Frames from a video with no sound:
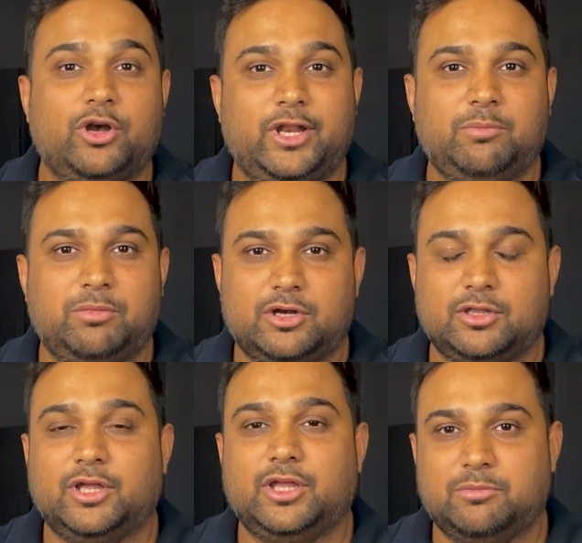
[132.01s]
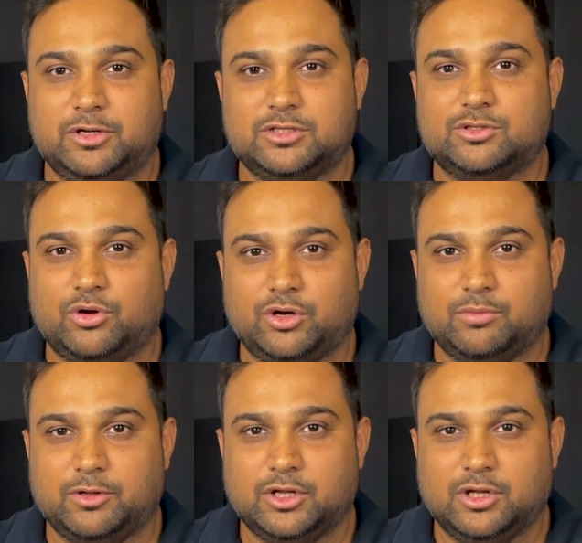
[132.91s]
deeper the image is going to
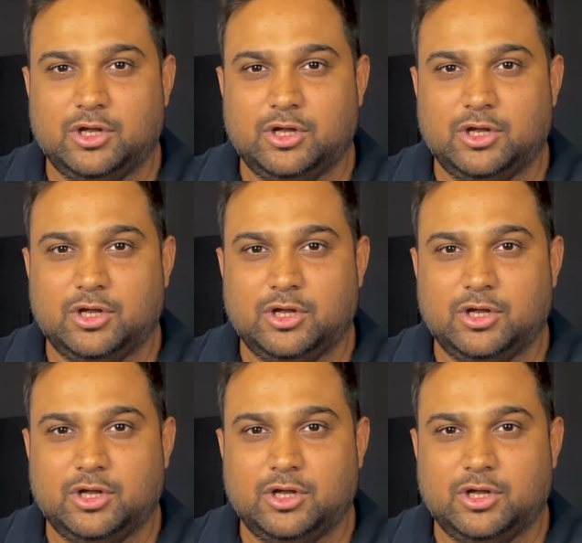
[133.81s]
be.